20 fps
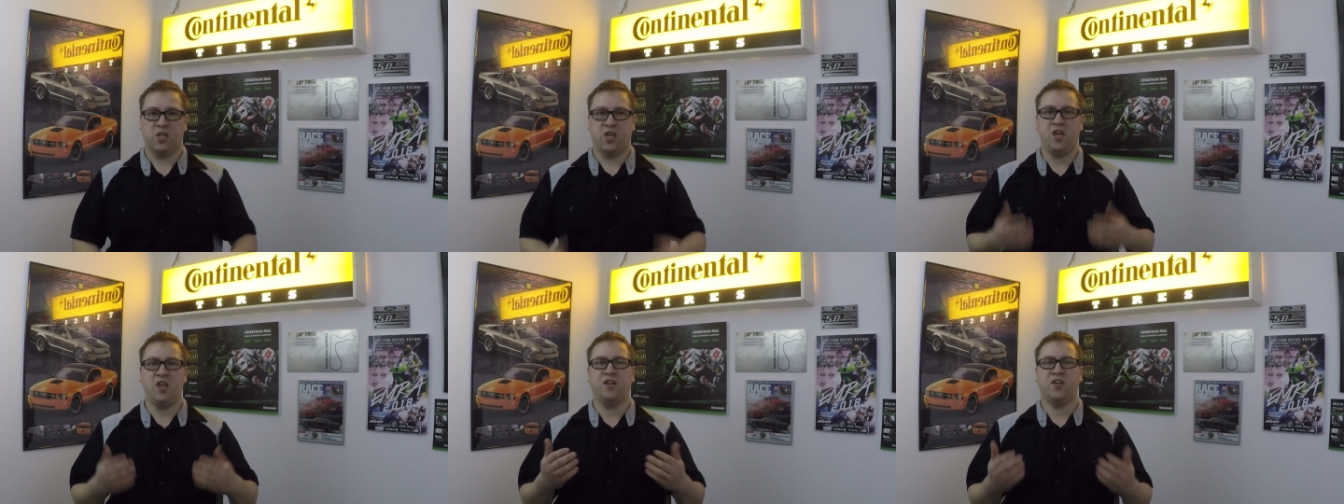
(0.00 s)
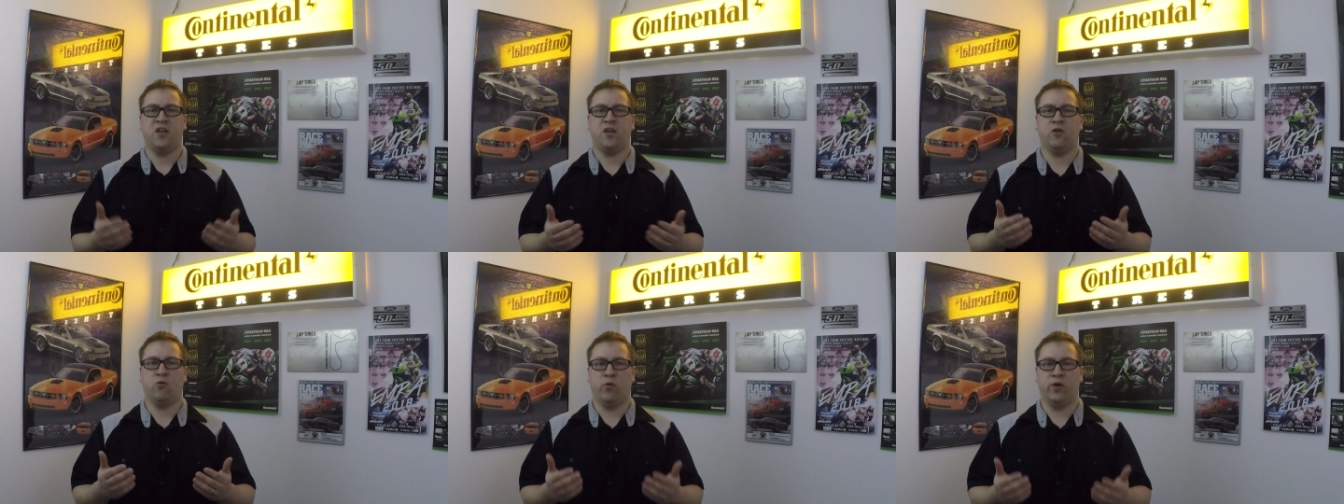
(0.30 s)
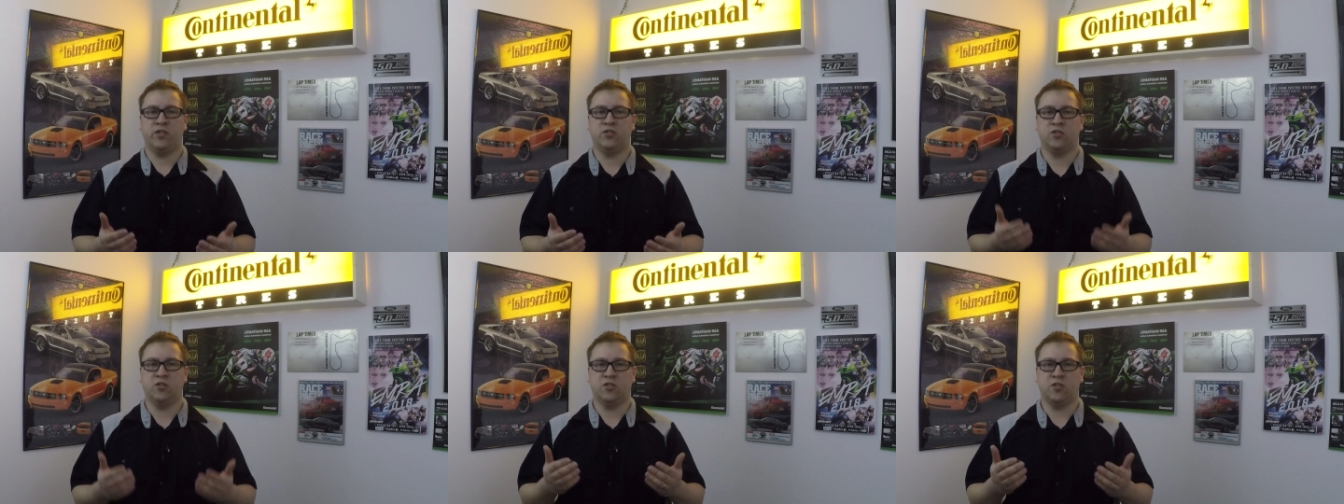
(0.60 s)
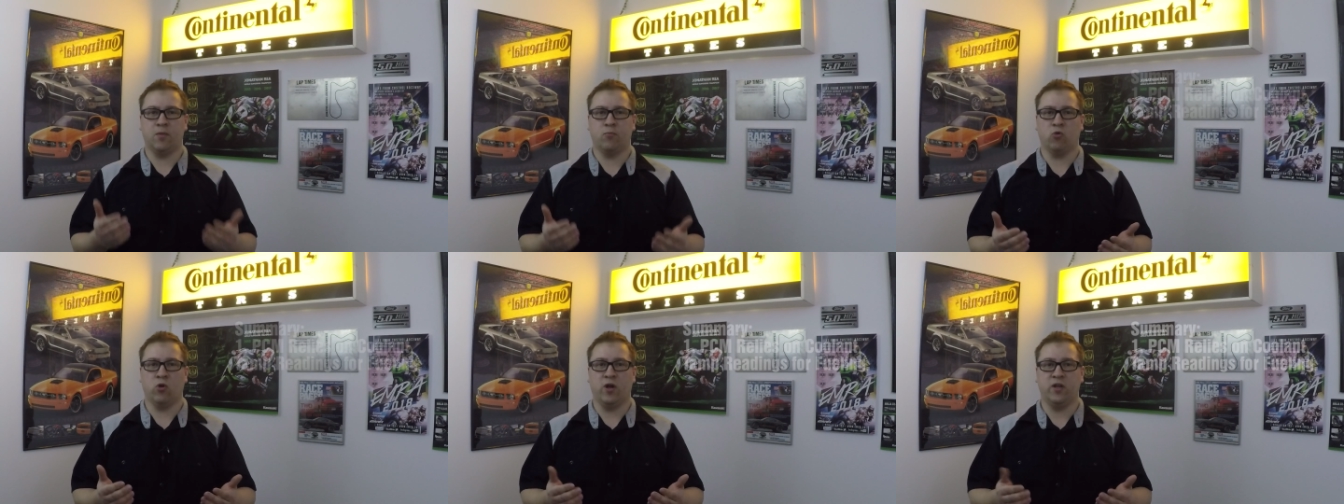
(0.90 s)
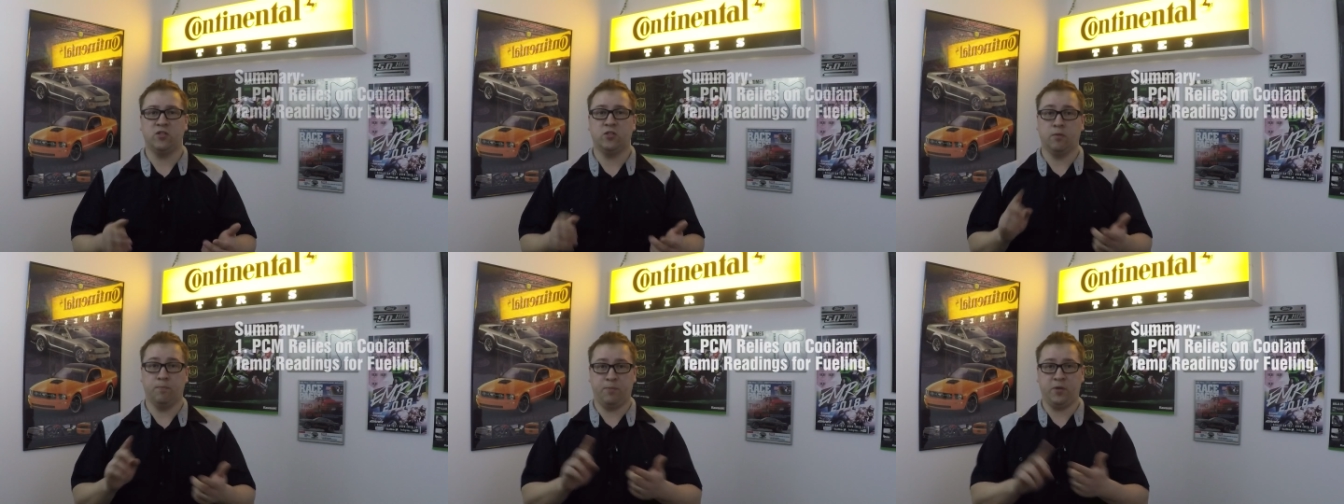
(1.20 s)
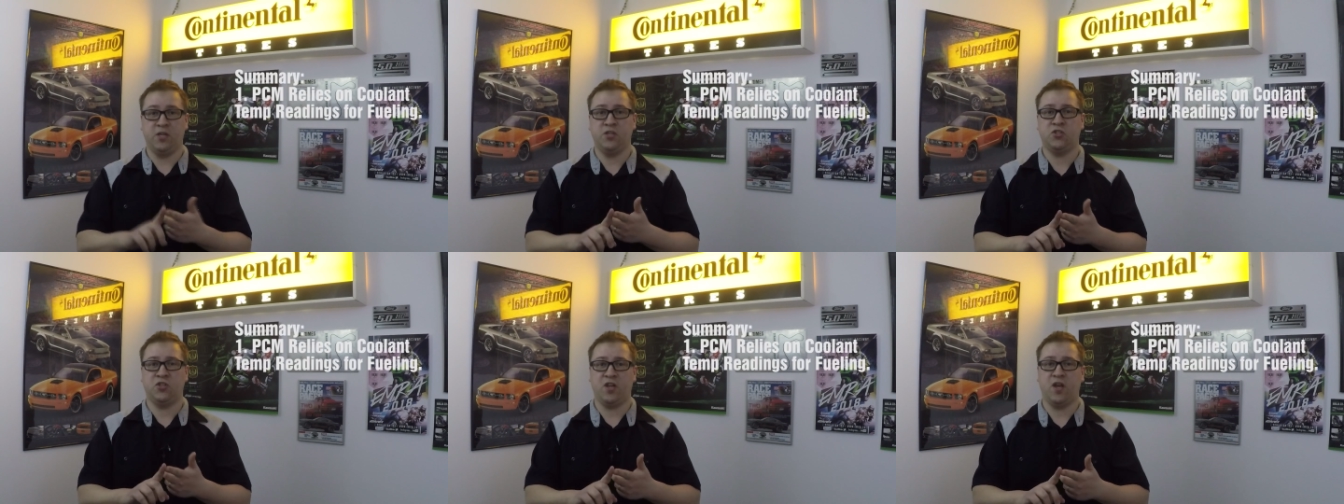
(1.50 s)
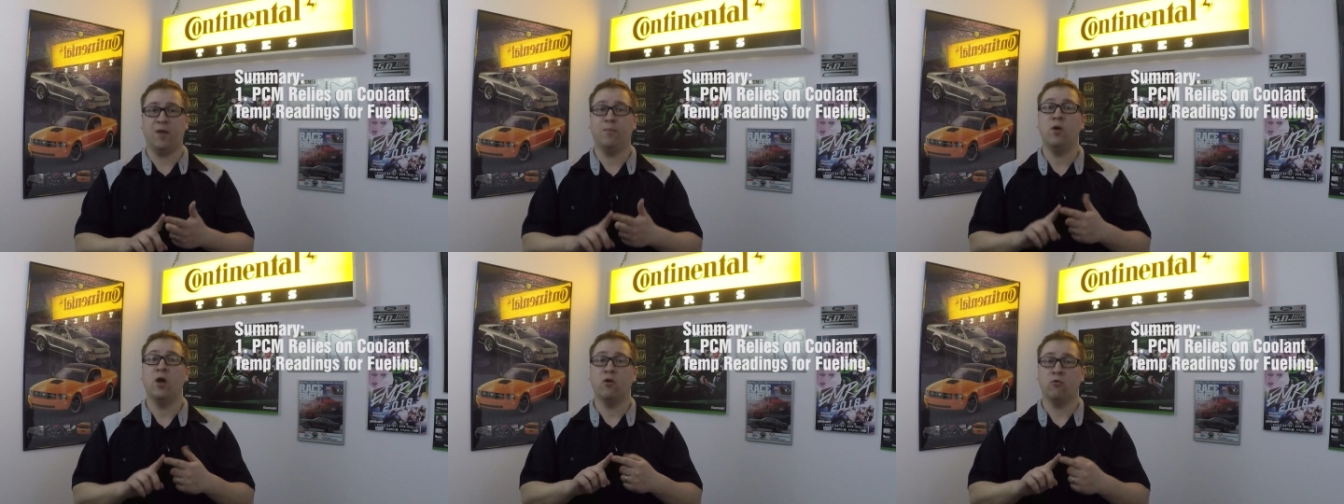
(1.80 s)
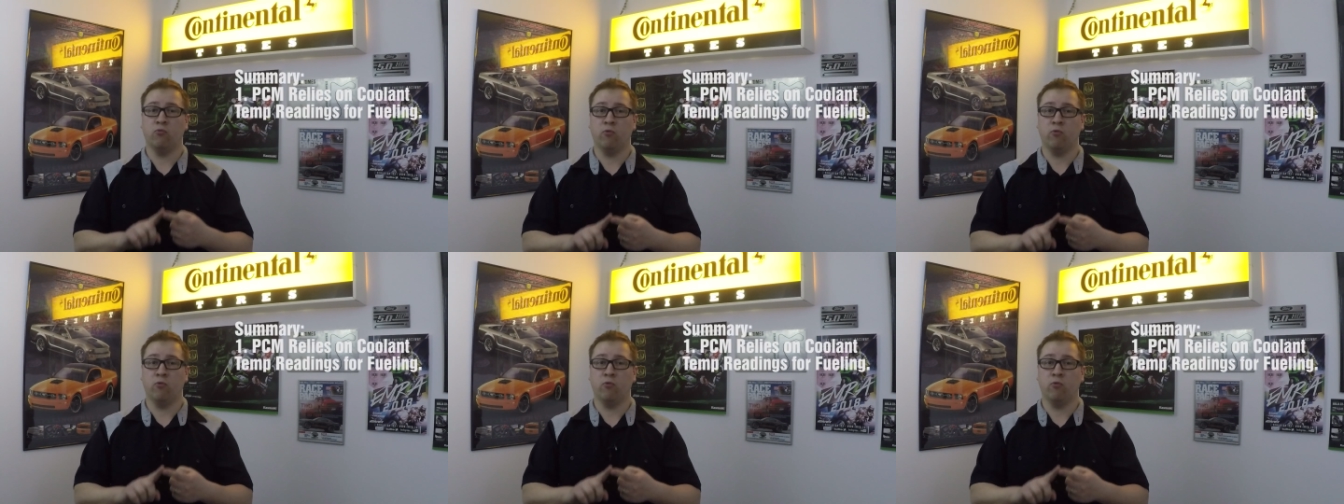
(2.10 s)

Key takeaways to summarize, the PCM